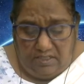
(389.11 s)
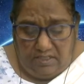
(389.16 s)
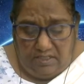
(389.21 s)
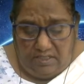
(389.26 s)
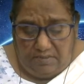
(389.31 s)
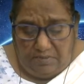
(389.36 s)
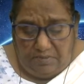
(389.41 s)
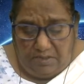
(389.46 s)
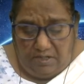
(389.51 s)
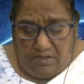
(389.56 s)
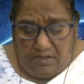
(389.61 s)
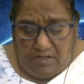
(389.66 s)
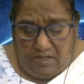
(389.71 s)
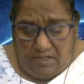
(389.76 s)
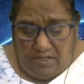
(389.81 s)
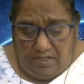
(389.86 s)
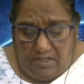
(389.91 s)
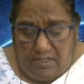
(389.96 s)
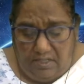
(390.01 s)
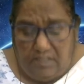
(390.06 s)
this
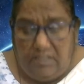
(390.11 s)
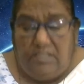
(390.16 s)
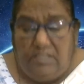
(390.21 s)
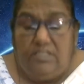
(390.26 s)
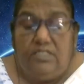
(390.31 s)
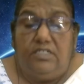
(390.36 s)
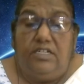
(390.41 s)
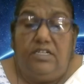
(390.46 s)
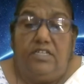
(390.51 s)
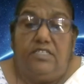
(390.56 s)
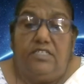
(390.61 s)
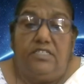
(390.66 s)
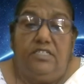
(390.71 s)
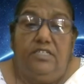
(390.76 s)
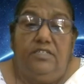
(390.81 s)
particular day, she's dressed